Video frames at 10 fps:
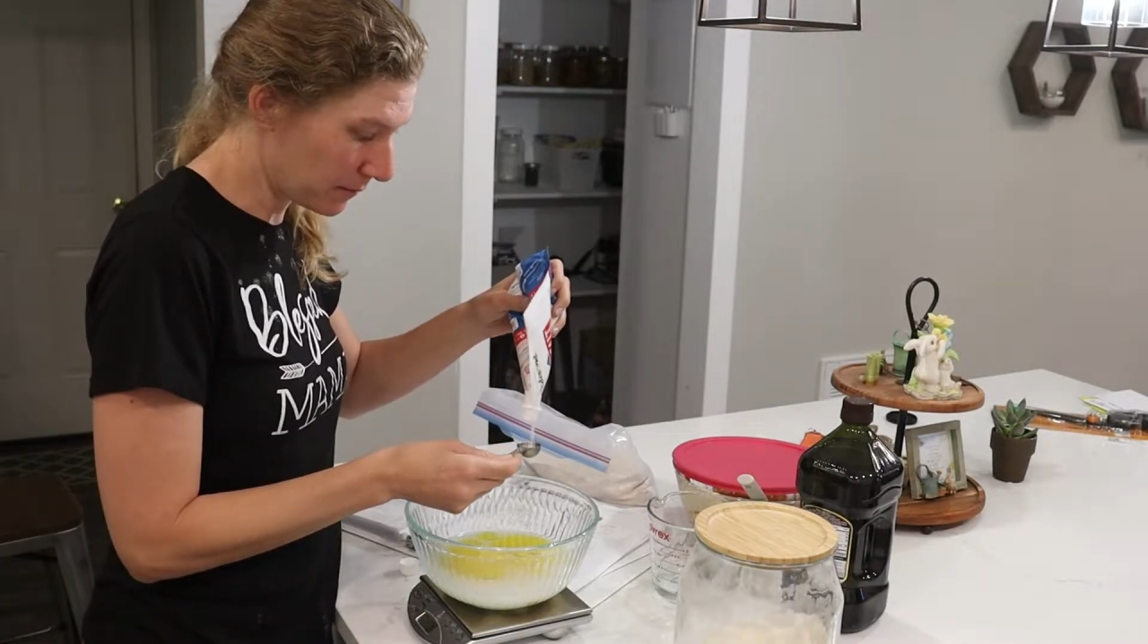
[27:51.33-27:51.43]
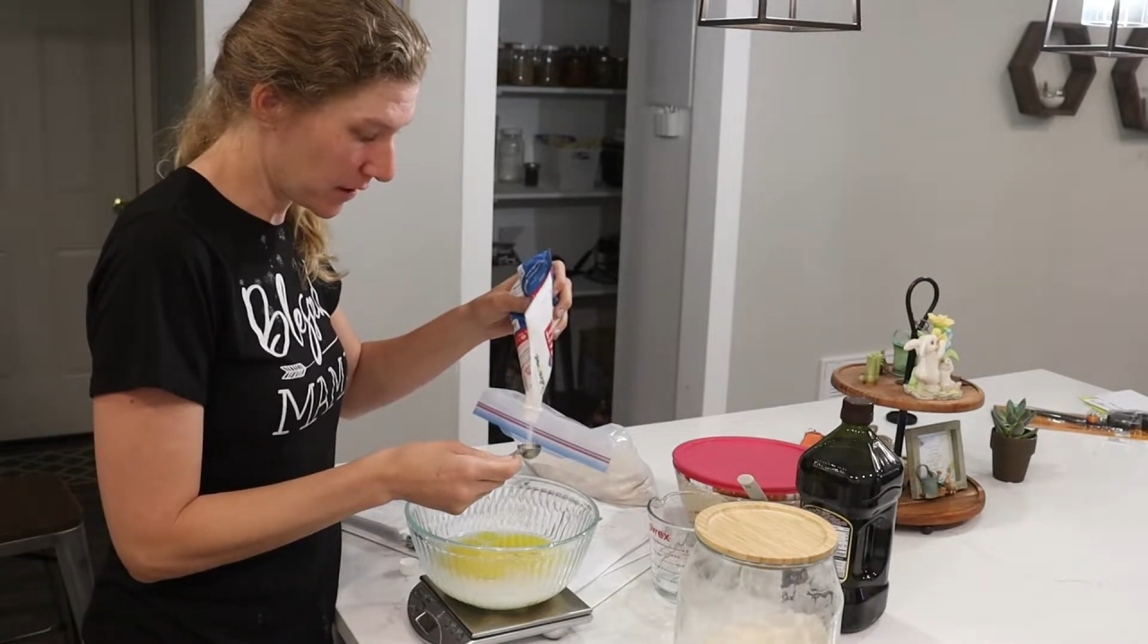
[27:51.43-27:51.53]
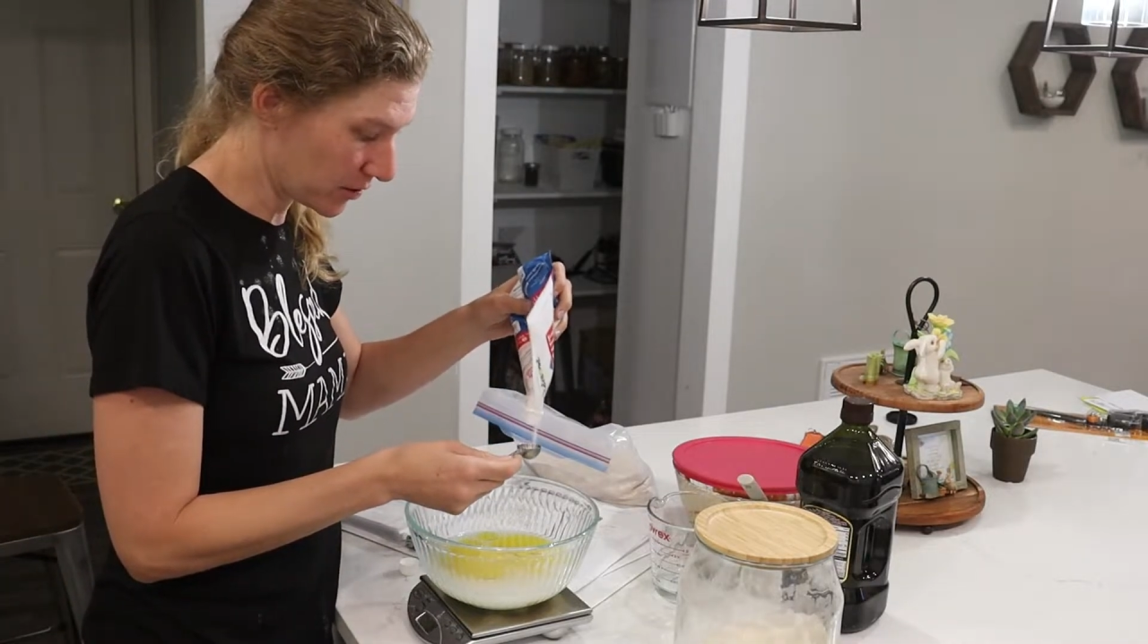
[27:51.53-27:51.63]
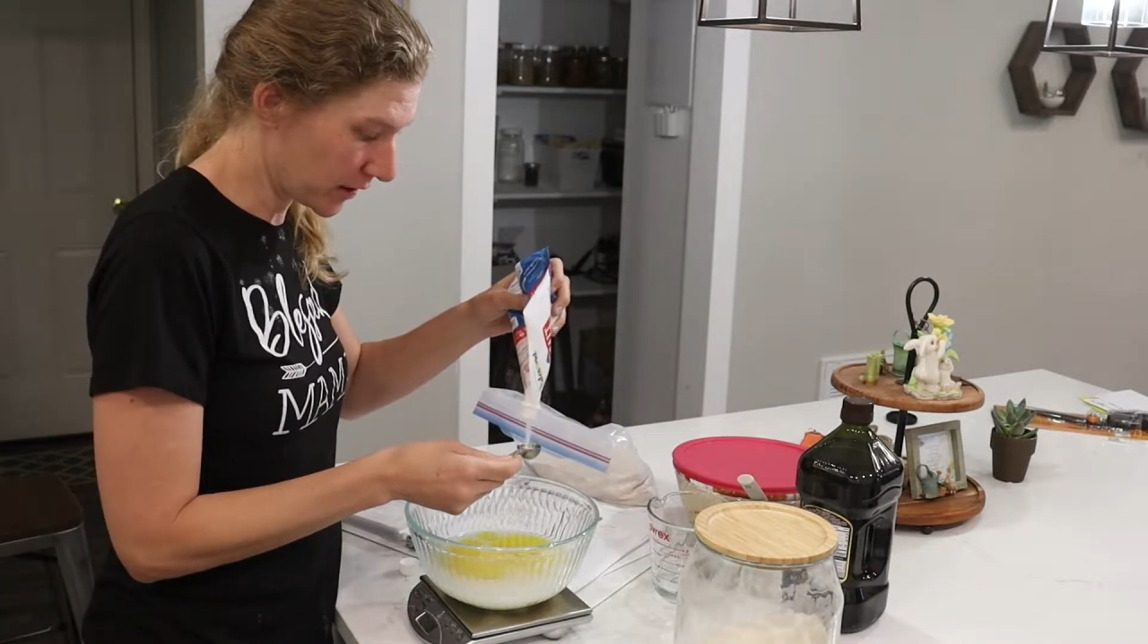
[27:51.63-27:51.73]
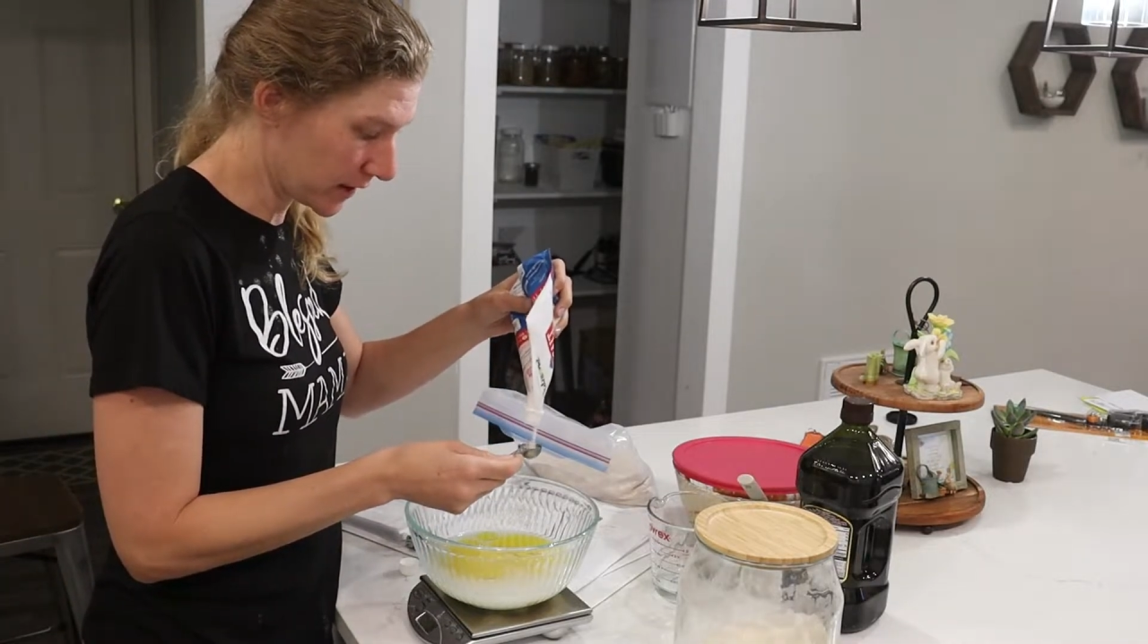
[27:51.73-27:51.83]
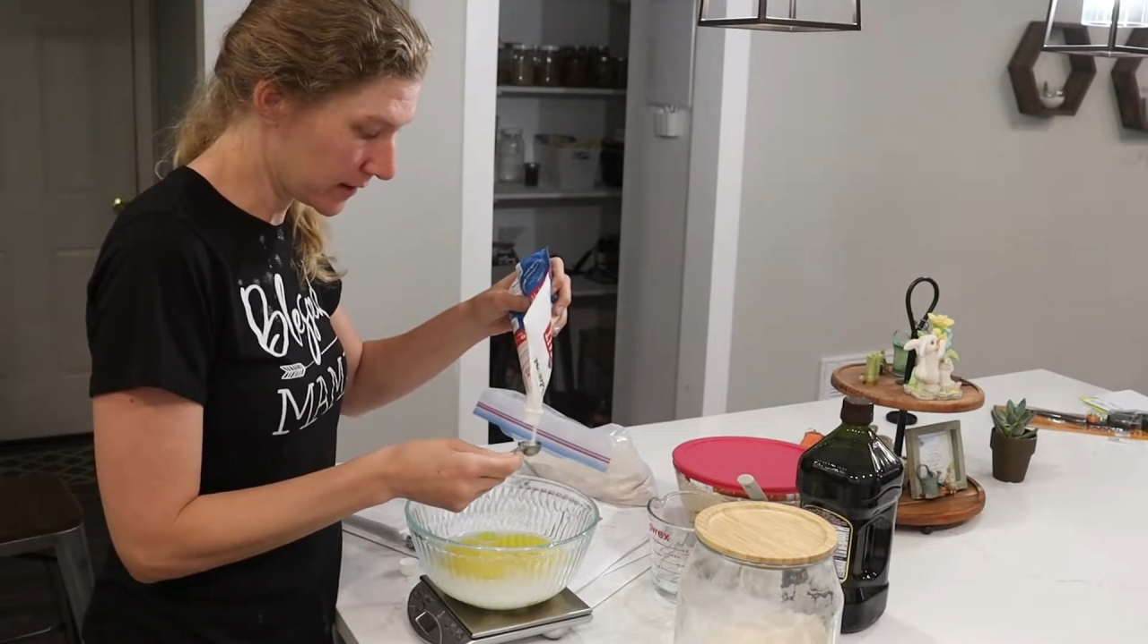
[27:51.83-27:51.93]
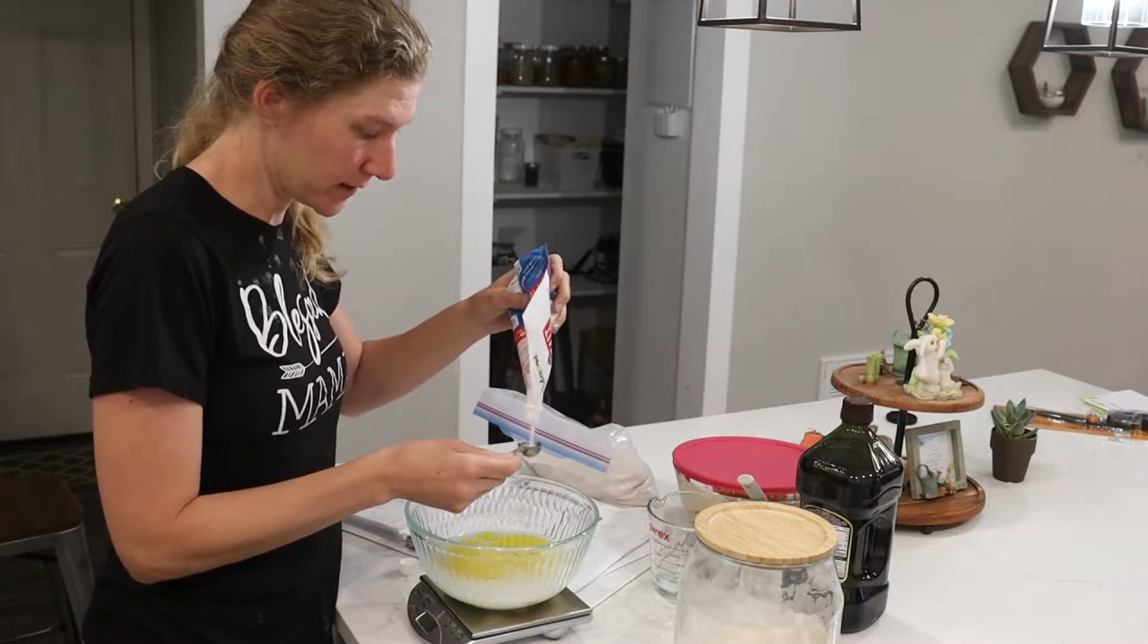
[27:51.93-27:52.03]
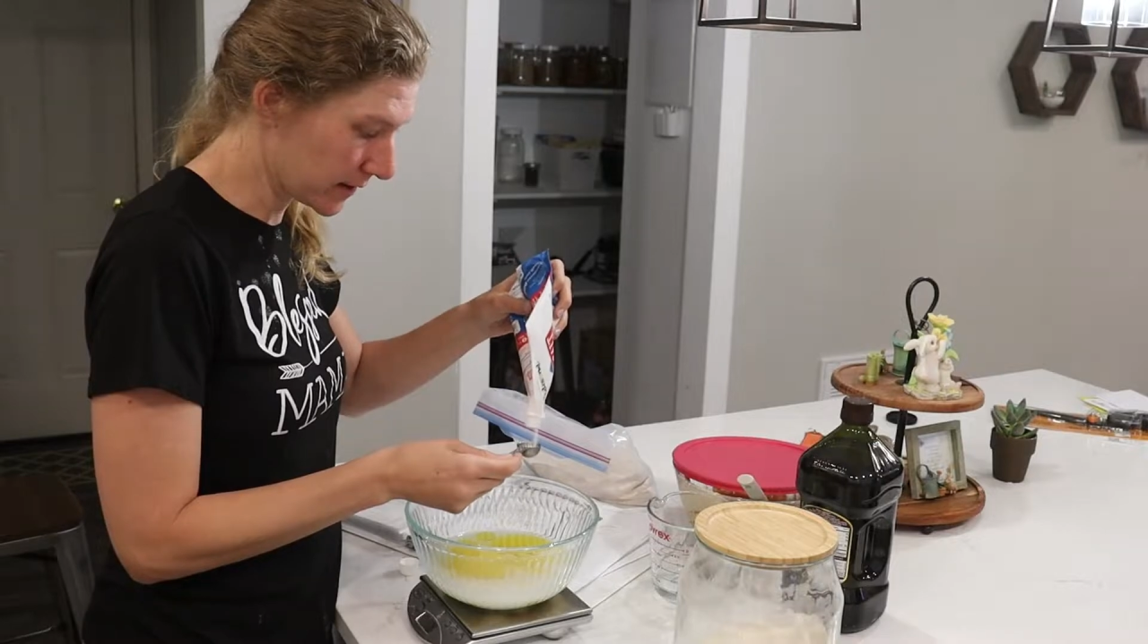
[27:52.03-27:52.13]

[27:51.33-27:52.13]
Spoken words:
measure it because